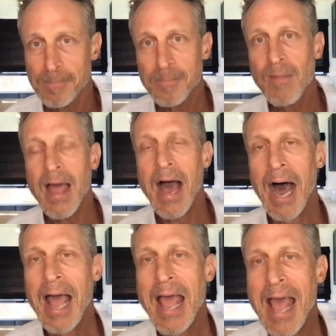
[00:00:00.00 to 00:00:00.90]
Yep.
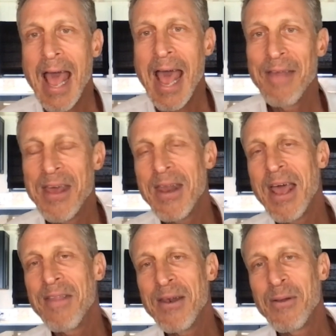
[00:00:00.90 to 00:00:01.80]
Uh, and
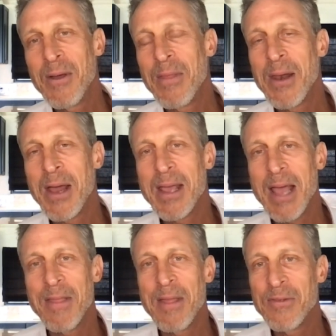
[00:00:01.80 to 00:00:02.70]
then and then and then
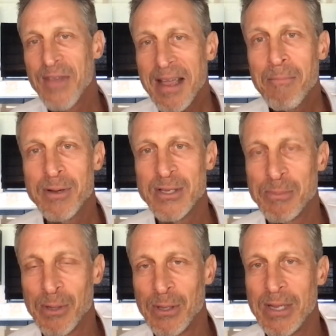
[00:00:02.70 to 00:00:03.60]
I and then the second
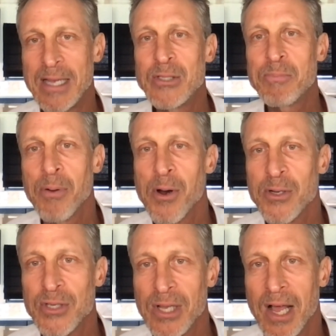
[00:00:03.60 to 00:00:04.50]
principle is
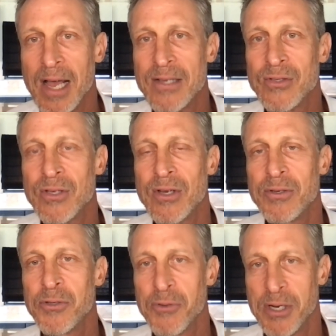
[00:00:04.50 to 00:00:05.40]
personalized
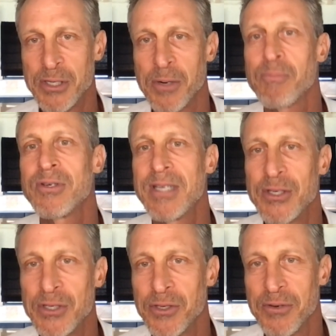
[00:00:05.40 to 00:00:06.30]
nutrition or
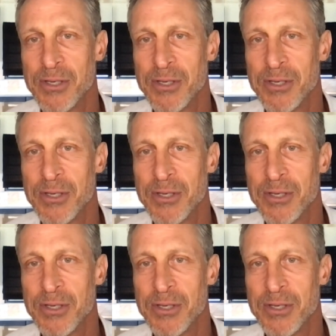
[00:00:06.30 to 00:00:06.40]
precision